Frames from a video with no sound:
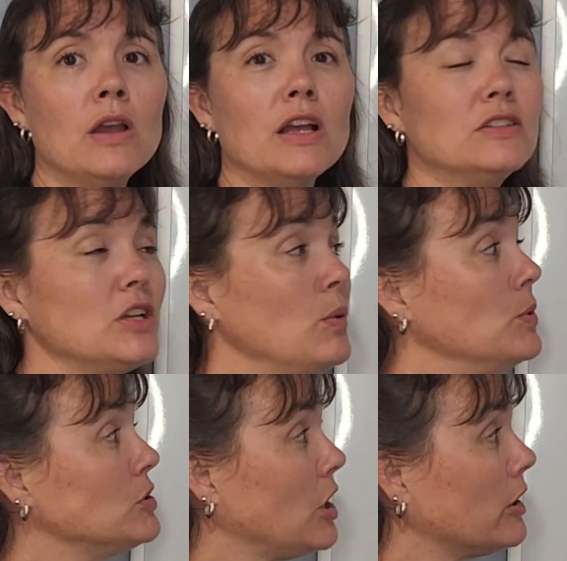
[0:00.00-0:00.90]
And so
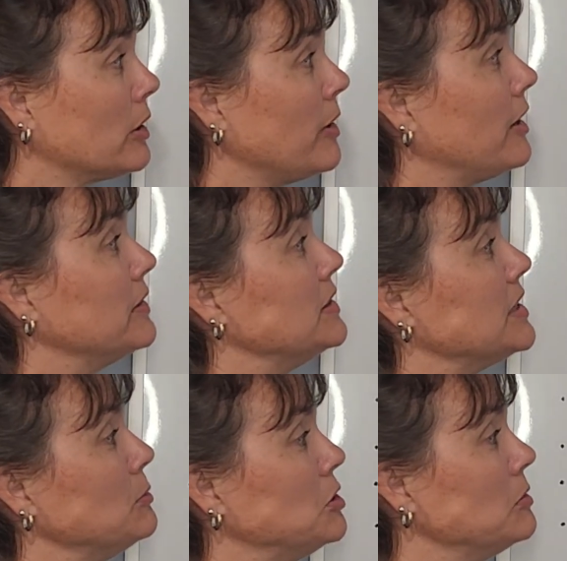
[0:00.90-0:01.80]
we'll talk about
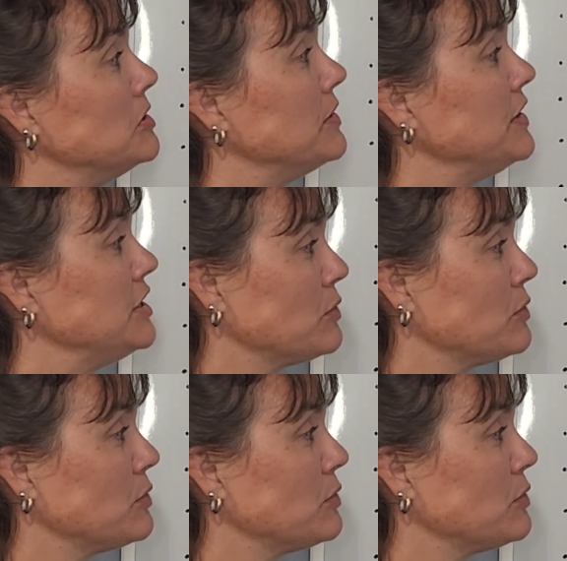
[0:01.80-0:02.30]
symptoms of each